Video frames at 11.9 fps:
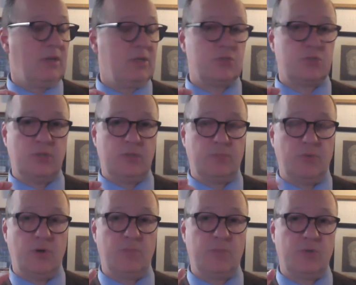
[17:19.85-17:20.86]
in, in
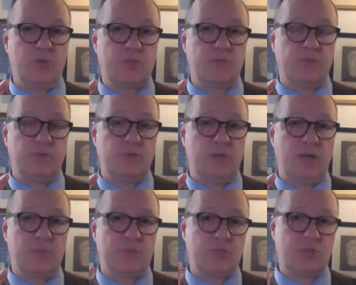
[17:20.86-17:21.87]
part because of her
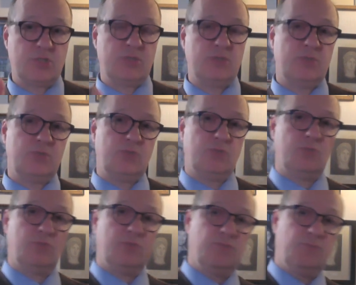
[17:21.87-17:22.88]
opposition
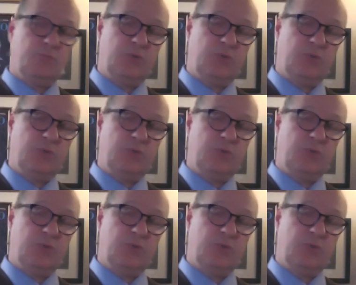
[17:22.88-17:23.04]
to the